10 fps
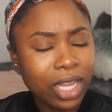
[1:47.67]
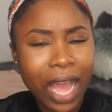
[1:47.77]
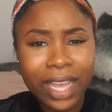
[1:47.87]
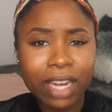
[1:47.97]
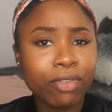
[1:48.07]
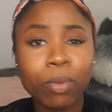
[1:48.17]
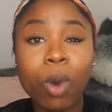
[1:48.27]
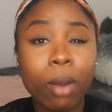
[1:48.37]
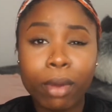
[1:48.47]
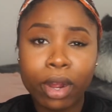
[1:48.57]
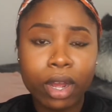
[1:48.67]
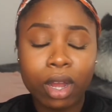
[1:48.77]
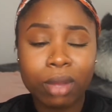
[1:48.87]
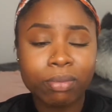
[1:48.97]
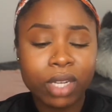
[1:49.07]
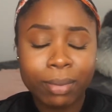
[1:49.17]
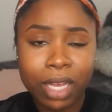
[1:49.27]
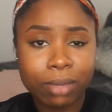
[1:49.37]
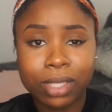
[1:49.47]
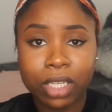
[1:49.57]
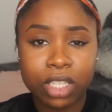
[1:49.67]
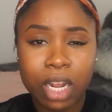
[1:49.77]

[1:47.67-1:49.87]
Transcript: I get it from Walmart um in the makeup section.